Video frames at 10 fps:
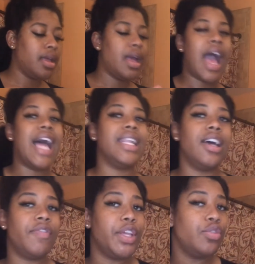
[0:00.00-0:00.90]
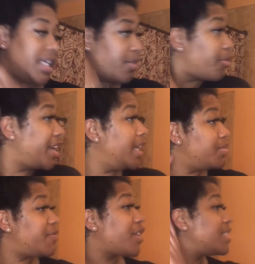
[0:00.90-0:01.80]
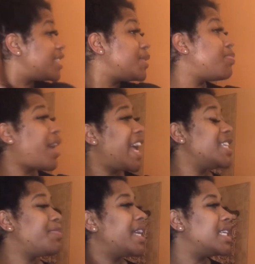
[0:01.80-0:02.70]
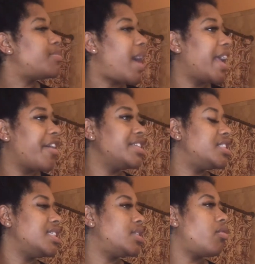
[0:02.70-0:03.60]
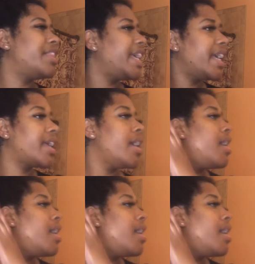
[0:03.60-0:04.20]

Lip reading: I love using creams versus sprays because my hair is just so thick